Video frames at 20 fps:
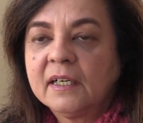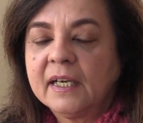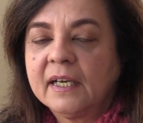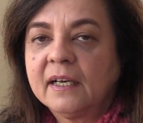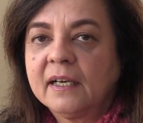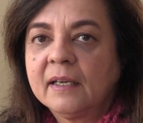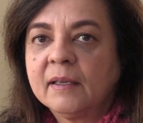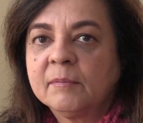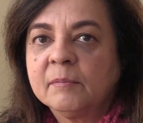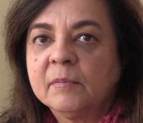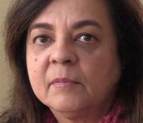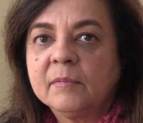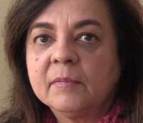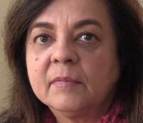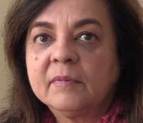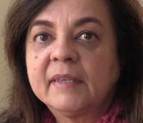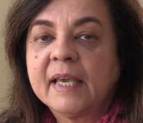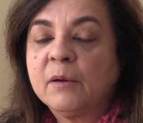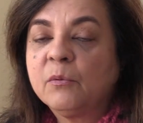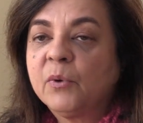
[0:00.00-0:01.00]

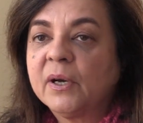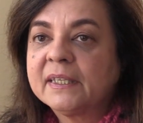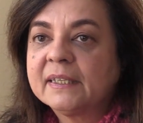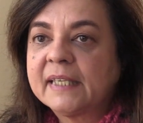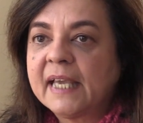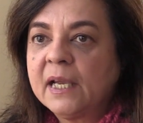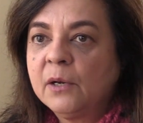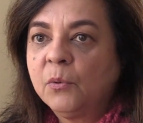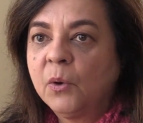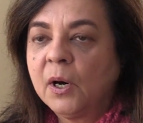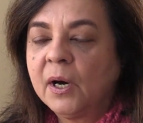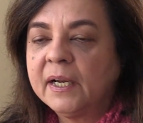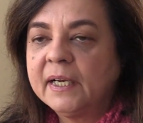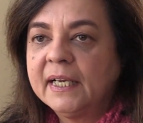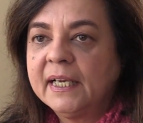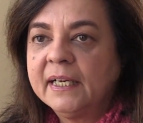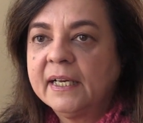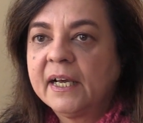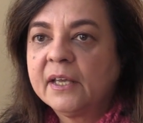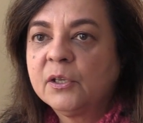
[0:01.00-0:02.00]
um, than what they want.
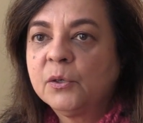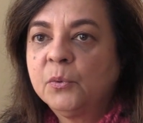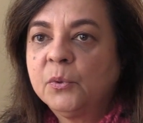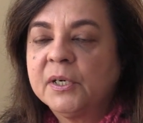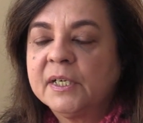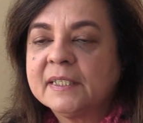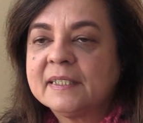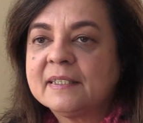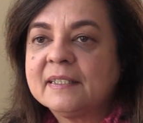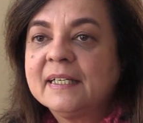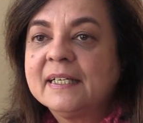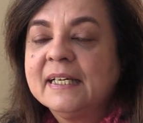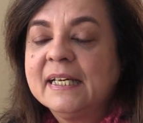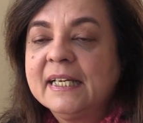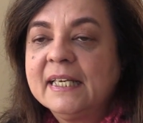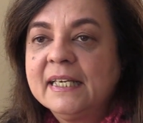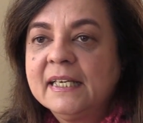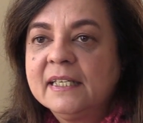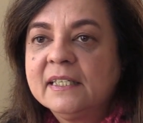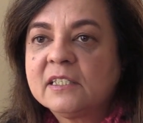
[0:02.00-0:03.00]
In other words, the
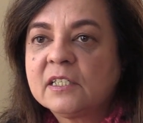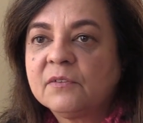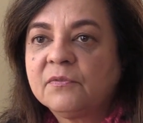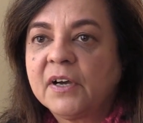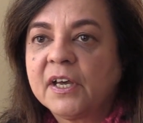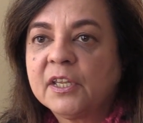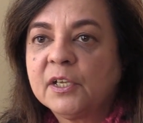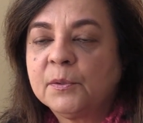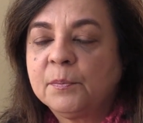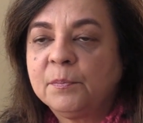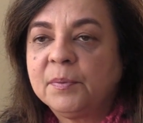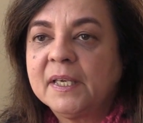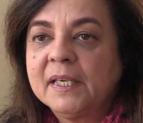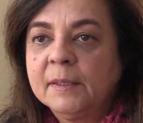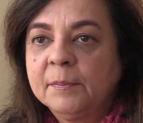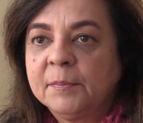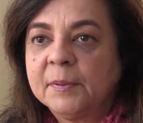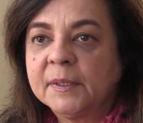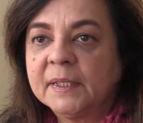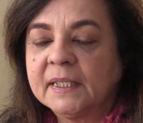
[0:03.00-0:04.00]
needs of other
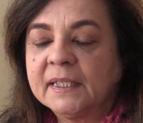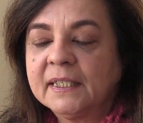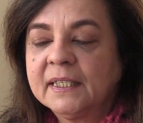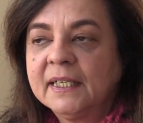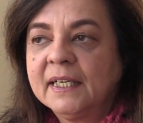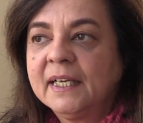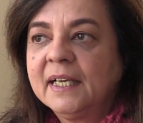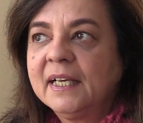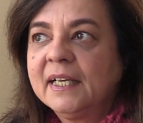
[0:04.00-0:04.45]
people